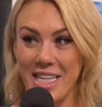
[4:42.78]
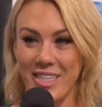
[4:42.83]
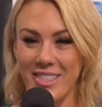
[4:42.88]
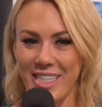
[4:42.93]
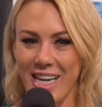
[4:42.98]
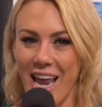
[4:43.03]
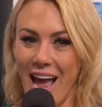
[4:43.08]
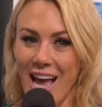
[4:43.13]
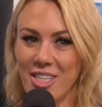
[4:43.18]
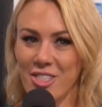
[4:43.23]
There's
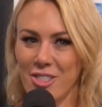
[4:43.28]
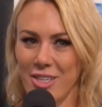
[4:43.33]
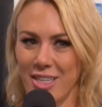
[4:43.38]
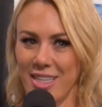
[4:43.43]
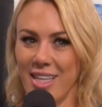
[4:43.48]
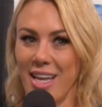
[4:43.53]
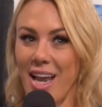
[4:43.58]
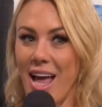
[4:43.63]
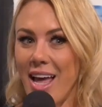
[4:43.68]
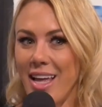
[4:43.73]
an
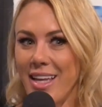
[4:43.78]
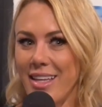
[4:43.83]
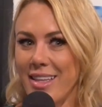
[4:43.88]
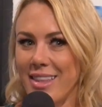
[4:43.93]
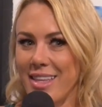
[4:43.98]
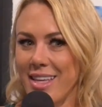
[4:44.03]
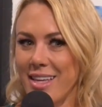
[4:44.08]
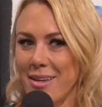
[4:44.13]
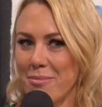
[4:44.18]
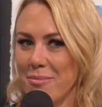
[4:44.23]
asterisk that I
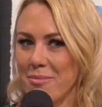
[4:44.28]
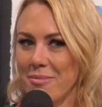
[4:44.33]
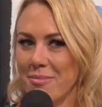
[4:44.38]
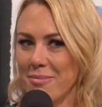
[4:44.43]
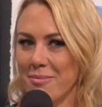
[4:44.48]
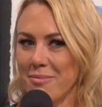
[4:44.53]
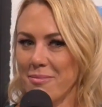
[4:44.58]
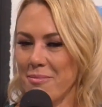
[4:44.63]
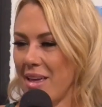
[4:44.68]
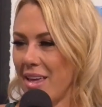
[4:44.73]
think
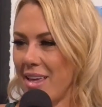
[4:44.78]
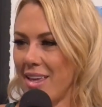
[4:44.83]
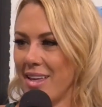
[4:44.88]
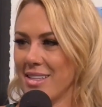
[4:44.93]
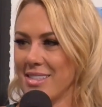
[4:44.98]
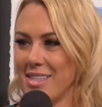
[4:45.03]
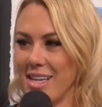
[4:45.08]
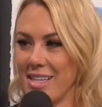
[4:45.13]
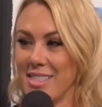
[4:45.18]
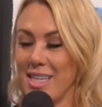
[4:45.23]
making we
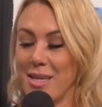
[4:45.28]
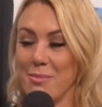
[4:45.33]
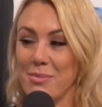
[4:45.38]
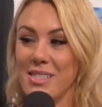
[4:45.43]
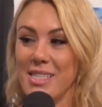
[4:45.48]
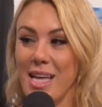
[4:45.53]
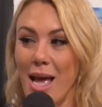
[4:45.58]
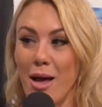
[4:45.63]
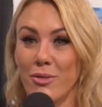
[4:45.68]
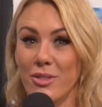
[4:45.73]
don't a sex
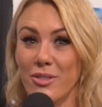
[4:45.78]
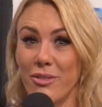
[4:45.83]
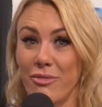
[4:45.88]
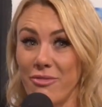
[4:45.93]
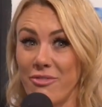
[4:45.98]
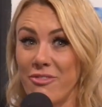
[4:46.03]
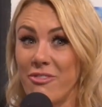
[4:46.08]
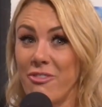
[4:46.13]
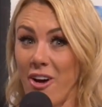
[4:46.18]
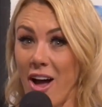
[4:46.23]
tape sounds
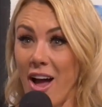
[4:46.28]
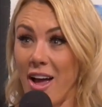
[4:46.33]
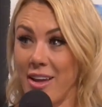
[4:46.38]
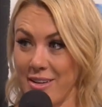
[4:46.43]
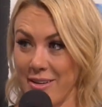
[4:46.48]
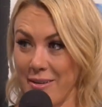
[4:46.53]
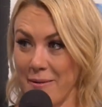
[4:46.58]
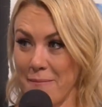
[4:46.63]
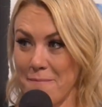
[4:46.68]
fun. Yeah,